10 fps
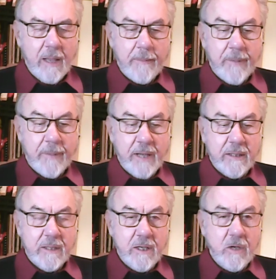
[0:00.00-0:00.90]
But
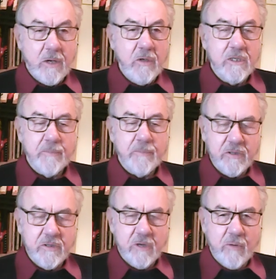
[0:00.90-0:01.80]
the news
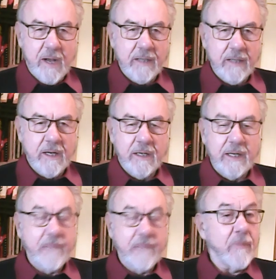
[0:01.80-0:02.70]
sponsored one, and it
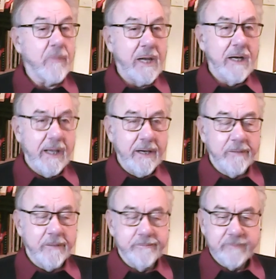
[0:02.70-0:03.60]
left from Adelaide.
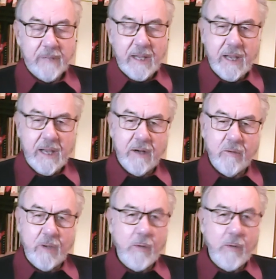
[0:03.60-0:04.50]
And
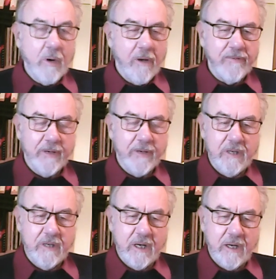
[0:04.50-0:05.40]
we were offered,
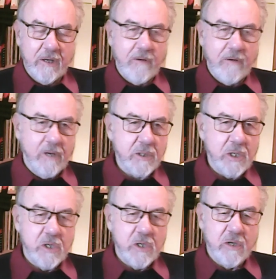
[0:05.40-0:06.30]
uh, in
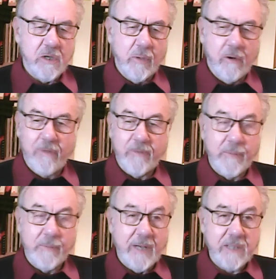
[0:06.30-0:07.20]
Curiosity Show, we were
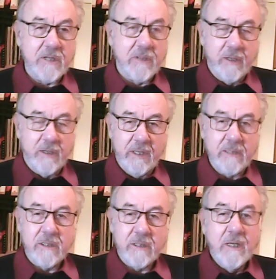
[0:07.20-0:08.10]
offered places on this
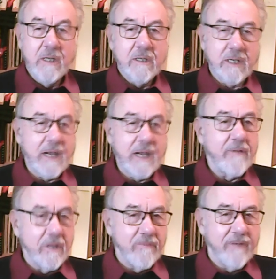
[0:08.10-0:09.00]
to cover
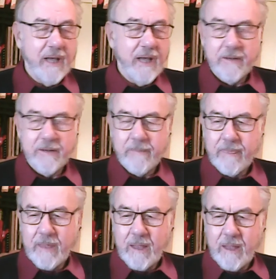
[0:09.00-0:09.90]
the flight.
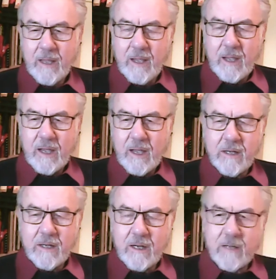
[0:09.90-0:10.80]
Mm.
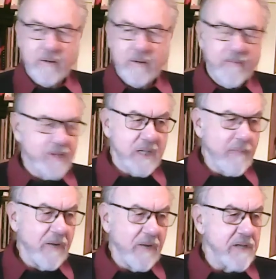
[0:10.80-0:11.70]
And, and for
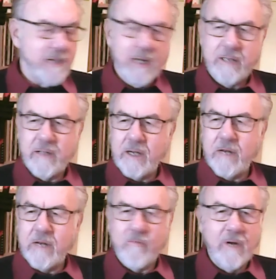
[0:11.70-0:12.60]
some reason, I, I
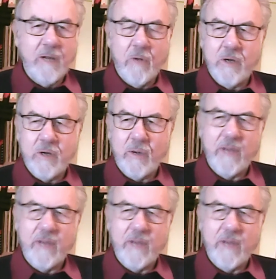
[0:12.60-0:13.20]
didn't really want to.